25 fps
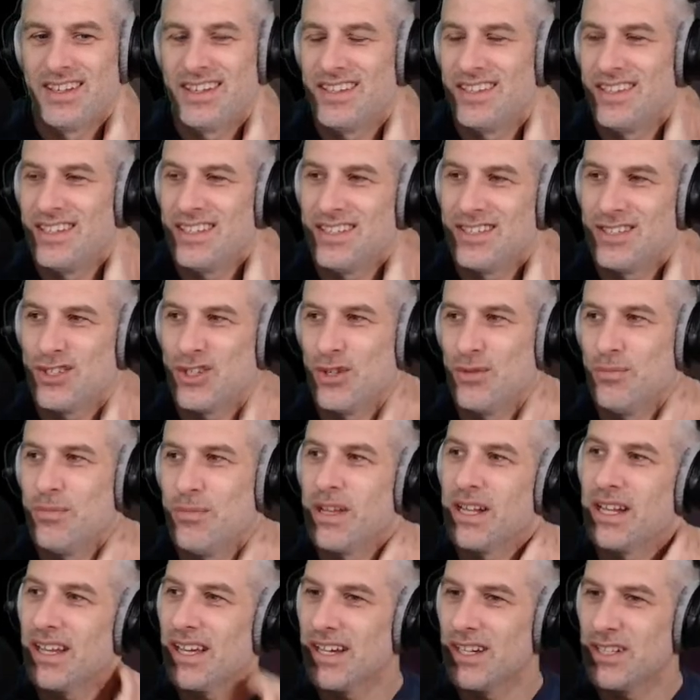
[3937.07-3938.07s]
and these two
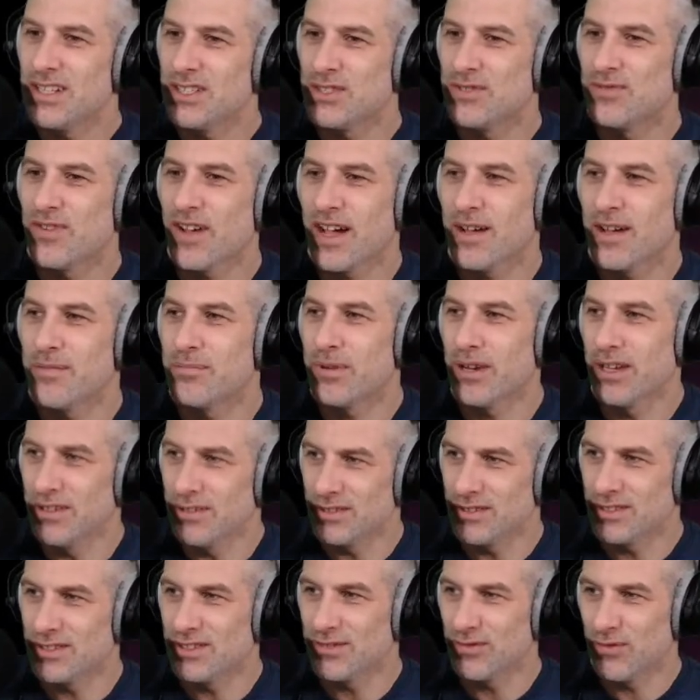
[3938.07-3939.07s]
middle-aged fat
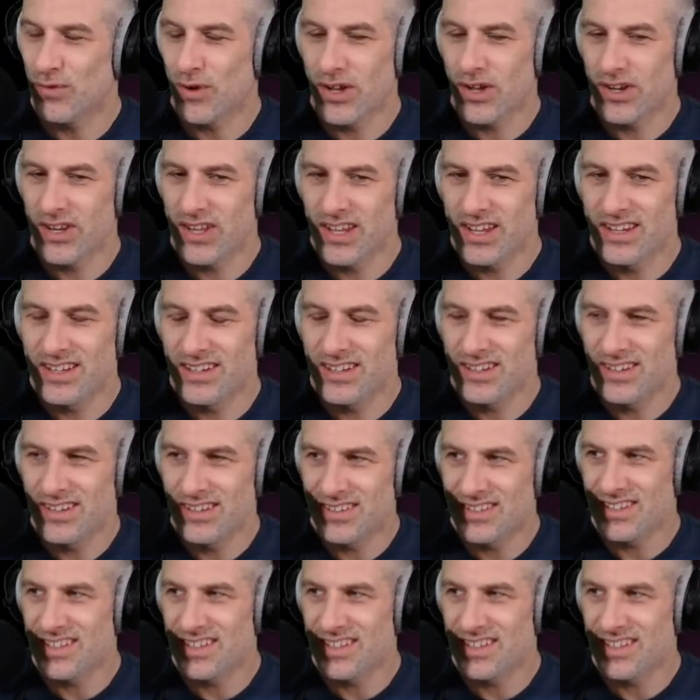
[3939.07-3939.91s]
blokes have won it, and